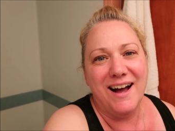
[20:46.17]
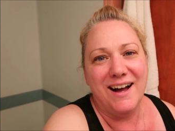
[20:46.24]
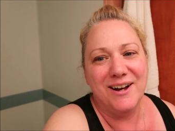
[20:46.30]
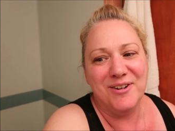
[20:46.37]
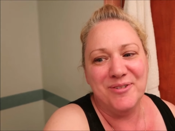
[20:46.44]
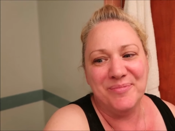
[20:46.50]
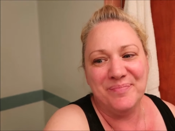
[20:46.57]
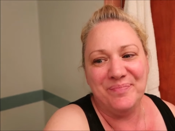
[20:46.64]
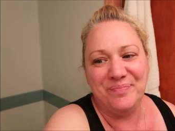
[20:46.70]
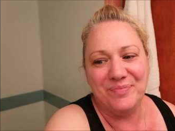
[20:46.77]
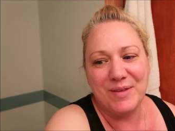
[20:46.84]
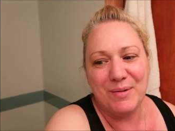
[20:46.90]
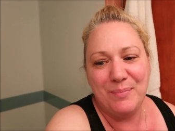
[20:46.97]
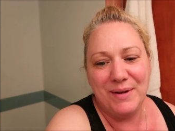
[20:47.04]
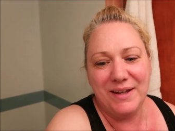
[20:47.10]
Um,
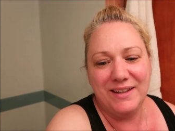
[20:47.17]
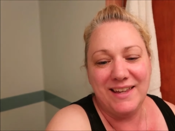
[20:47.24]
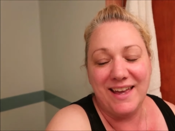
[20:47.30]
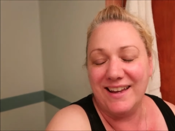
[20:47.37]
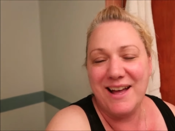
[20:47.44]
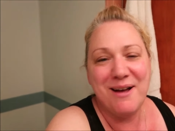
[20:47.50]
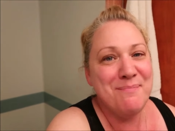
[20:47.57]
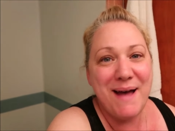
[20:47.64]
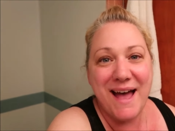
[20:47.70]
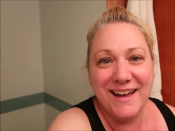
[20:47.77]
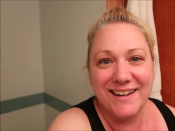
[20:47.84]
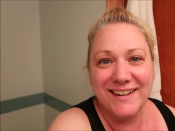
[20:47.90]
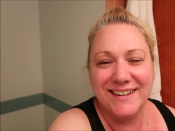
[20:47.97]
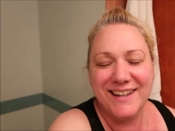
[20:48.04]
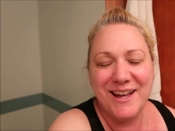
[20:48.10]
but yeah come
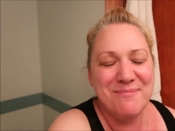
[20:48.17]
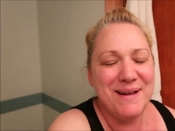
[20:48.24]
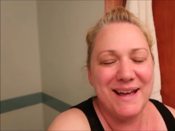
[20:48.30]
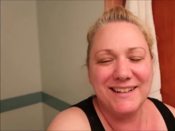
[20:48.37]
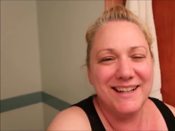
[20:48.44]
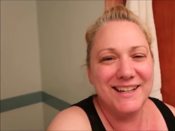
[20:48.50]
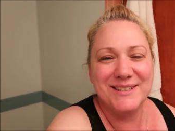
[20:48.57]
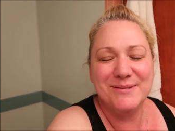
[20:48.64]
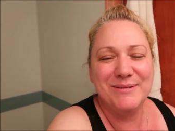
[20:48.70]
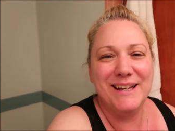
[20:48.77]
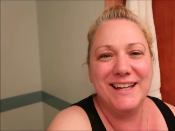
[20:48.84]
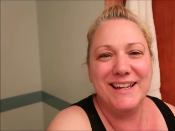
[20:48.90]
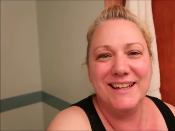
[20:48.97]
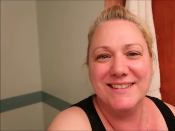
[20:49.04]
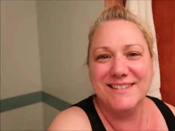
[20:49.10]
back come back next
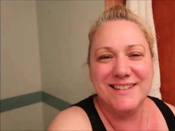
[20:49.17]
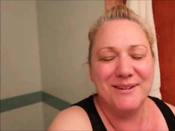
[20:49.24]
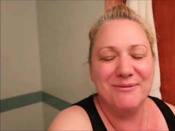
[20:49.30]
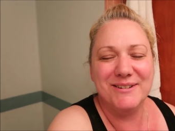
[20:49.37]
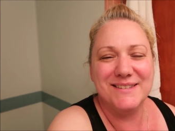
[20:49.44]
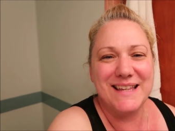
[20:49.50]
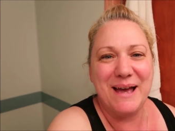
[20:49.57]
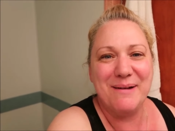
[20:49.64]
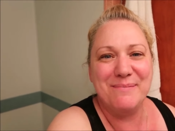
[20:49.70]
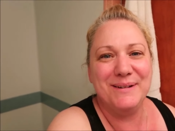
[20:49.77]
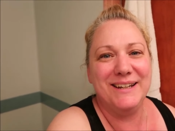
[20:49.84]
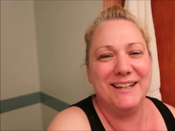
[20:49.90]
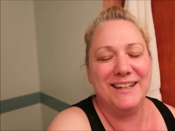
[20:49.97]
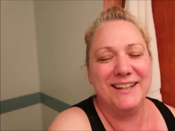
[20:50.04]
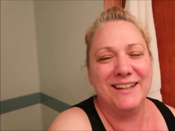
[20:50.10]
week and see what's
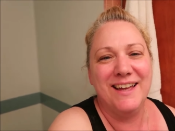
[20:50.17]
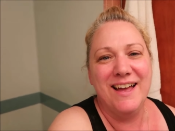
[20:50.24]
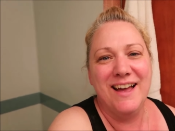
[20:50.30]
happening